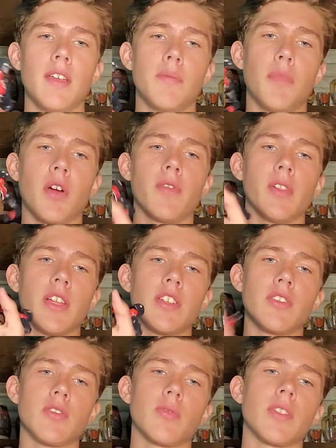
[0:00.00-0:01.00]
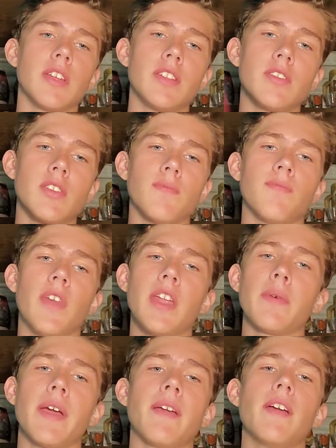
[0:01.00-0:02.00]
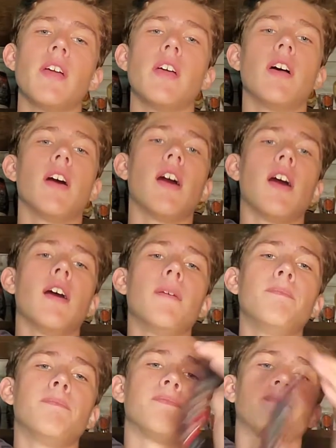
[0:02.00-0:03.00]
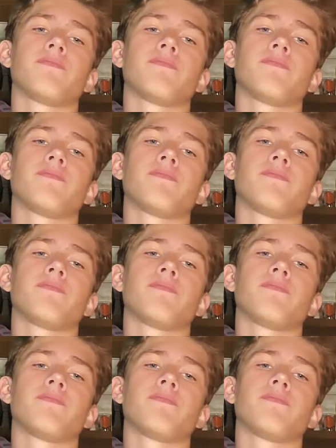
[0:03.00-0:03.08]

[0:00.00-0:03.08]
marvel legends related so anyway um